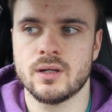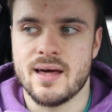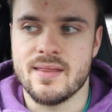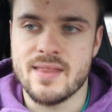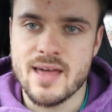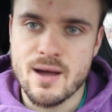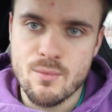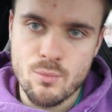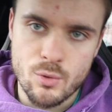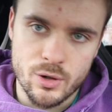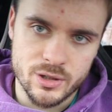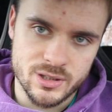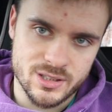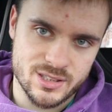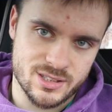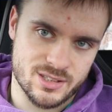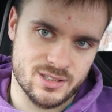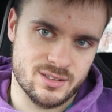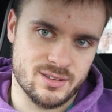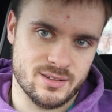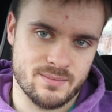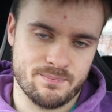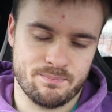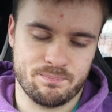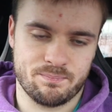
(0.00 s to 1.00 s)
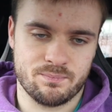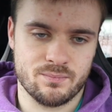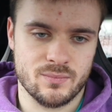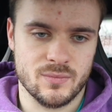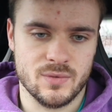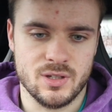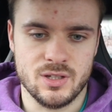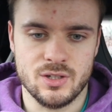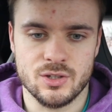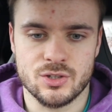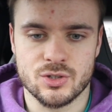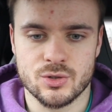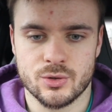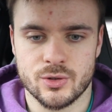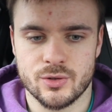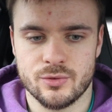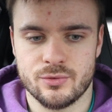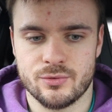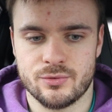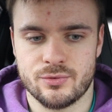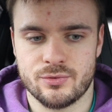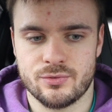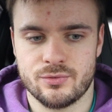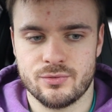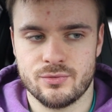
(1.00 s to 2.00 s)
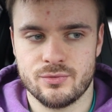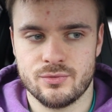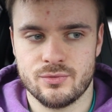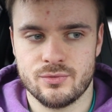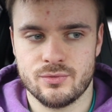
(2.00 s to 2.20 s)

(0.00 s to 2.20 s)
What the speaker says: And then once you sort of